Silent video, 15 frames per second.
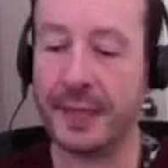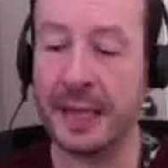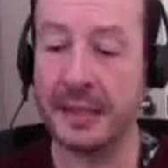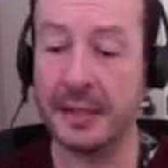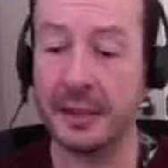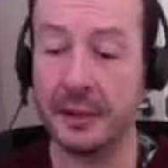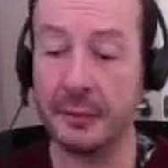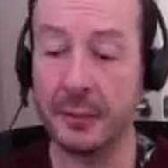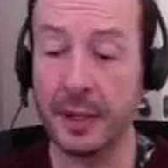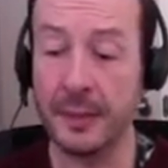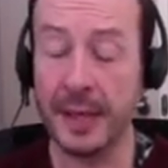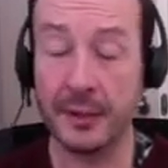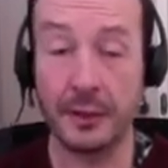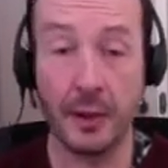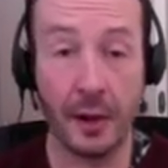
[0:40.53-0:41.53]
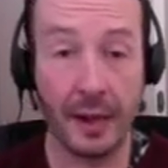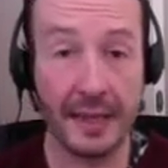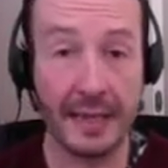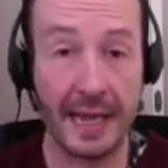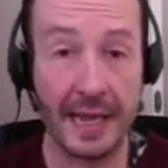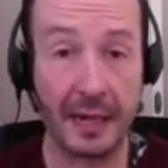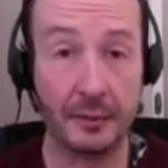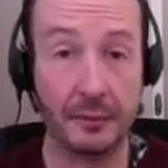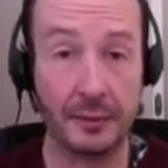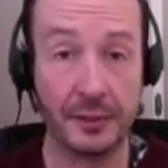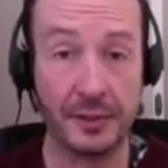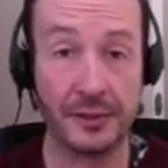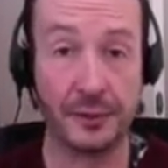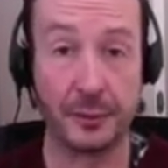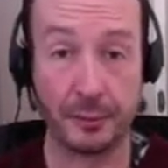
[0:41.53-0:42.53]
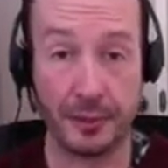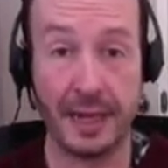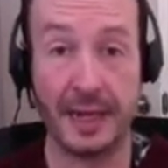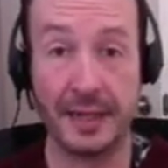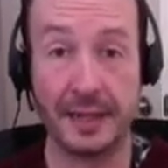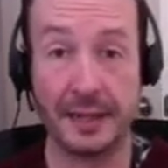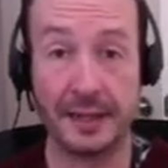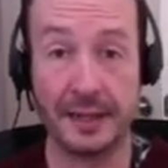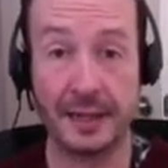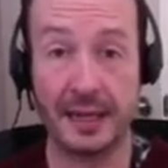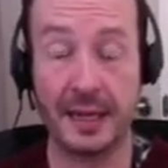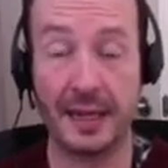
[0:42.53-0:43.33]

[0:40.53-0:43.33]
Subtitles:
so I've run about 9 now, which is great.